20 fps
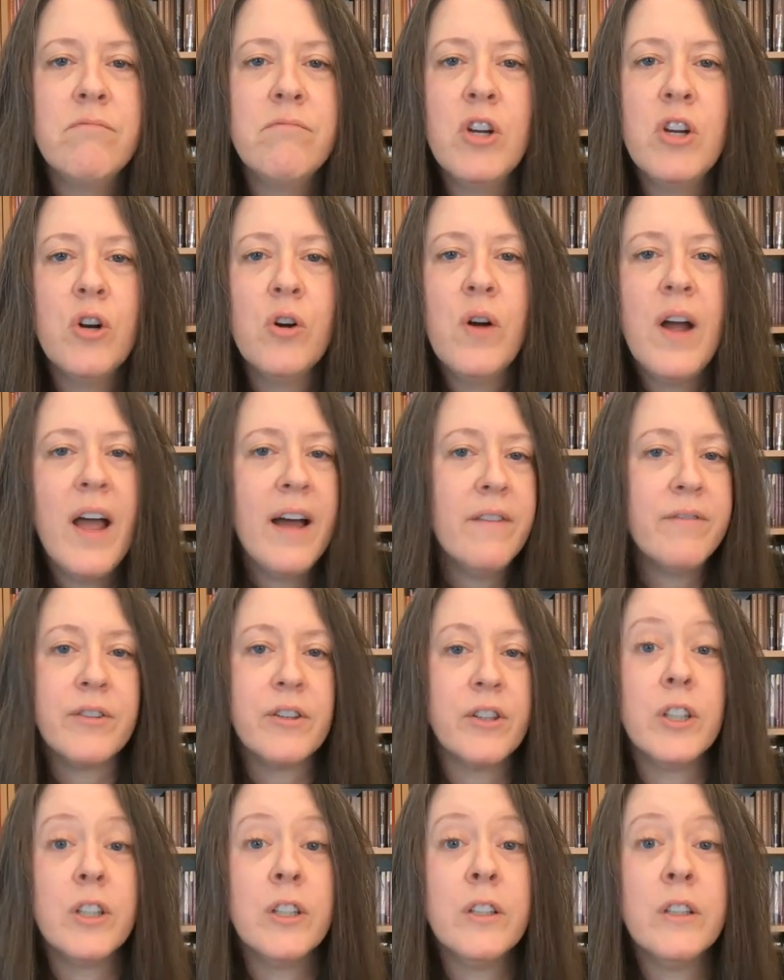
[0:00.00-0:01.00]
you know,
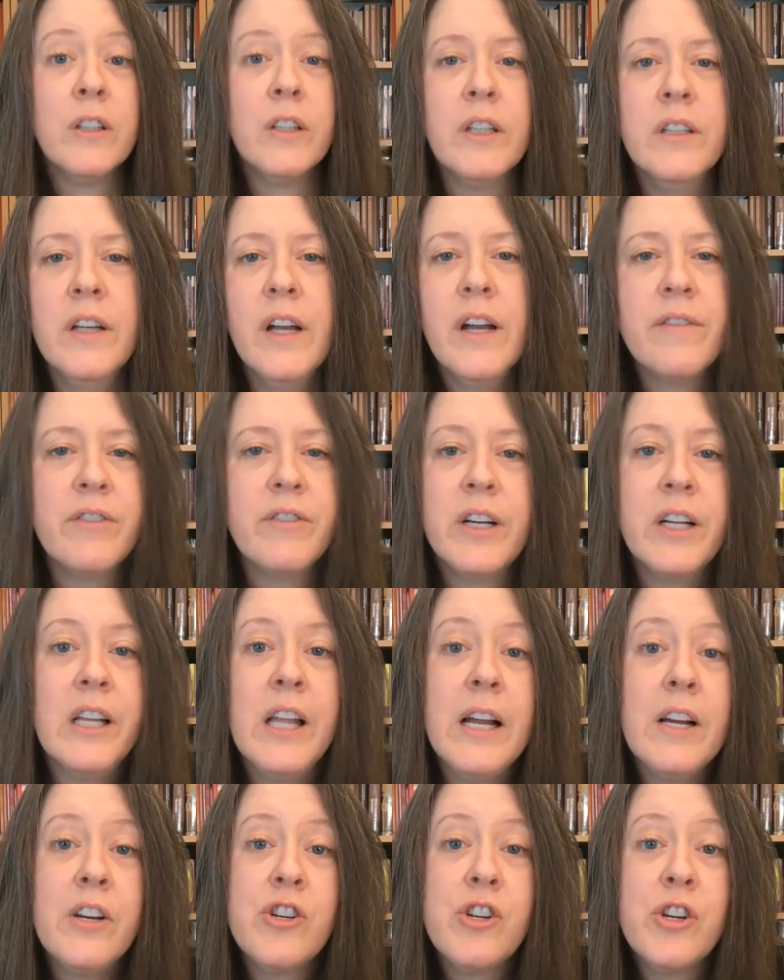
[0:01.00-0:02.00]
ever, in every
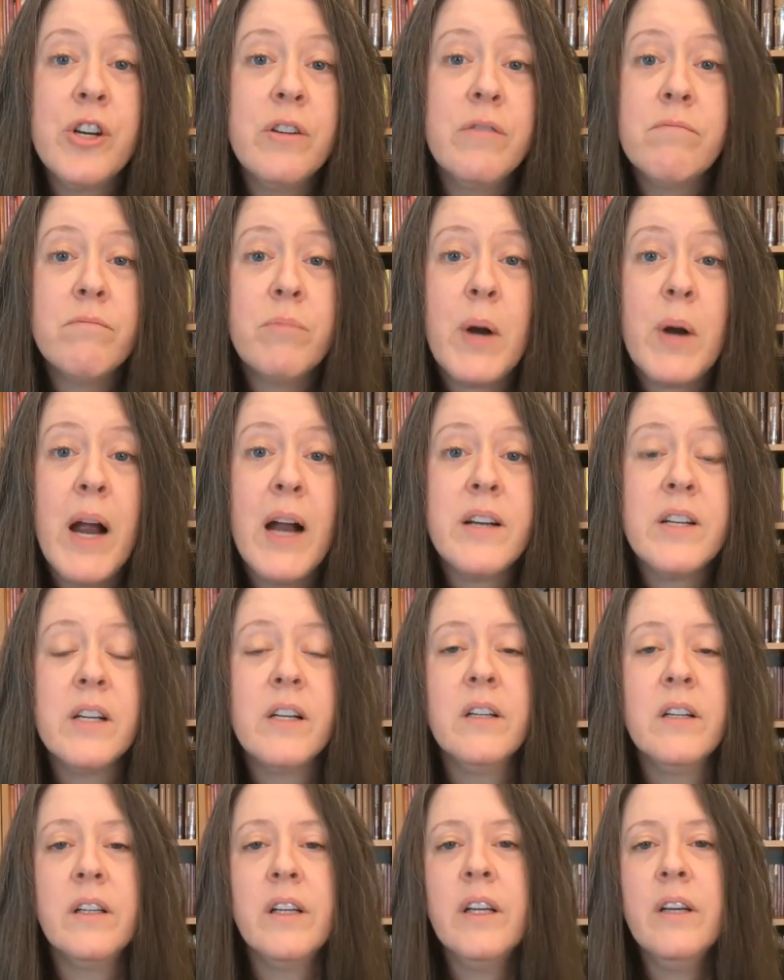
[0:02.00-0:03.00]
election
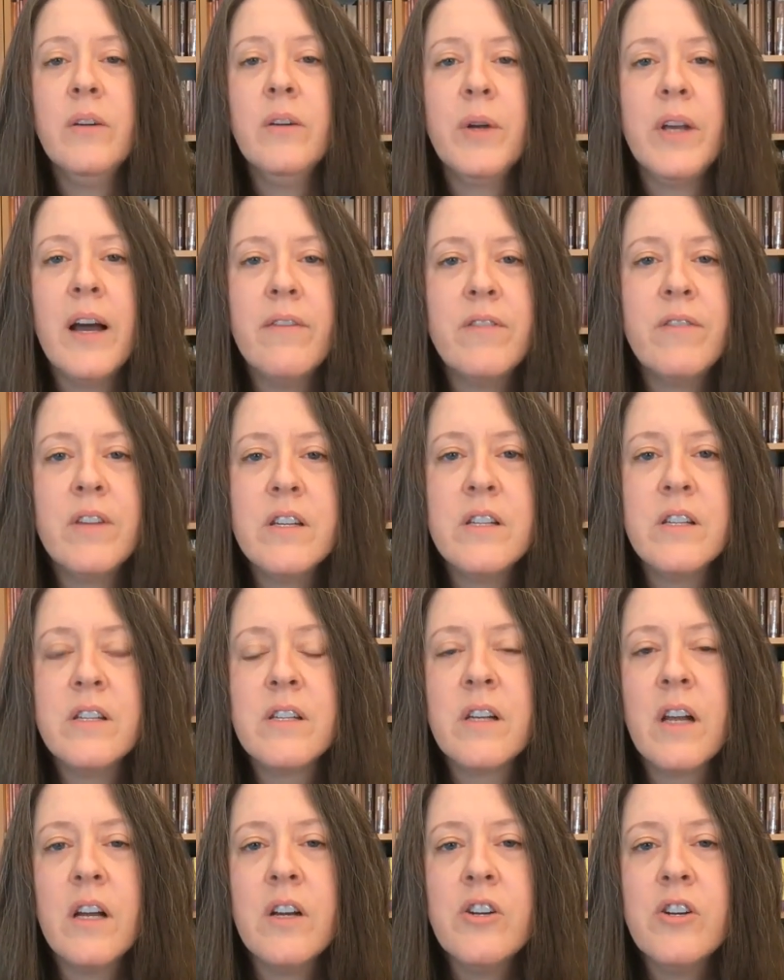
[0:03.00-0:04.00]
practically. We have these
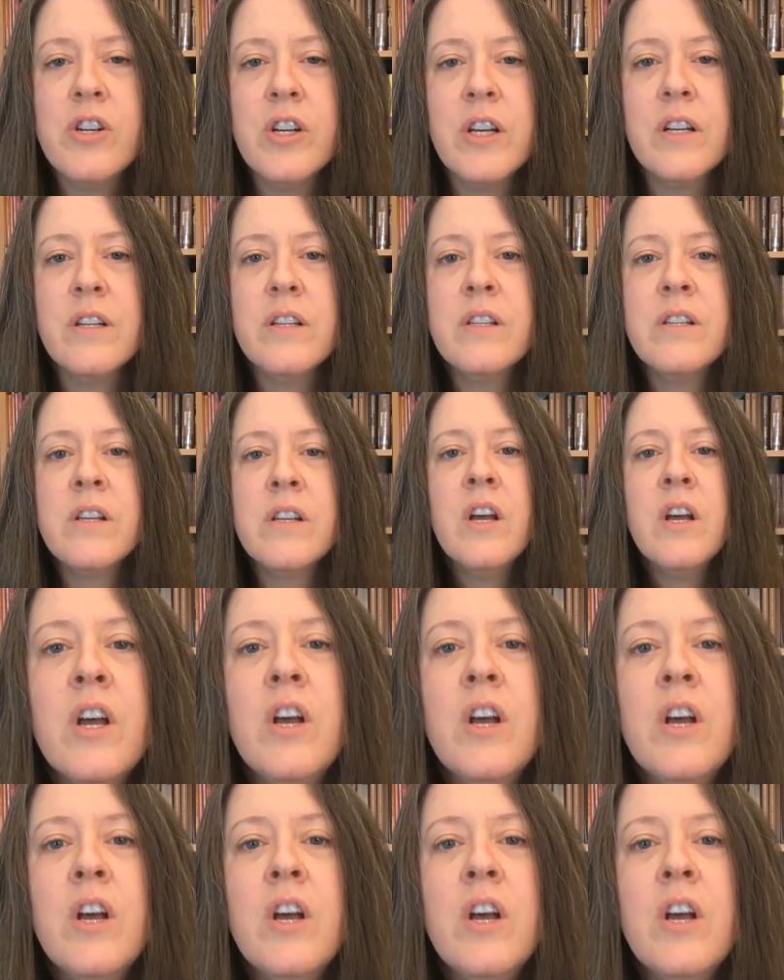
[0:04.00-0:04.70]
discussions.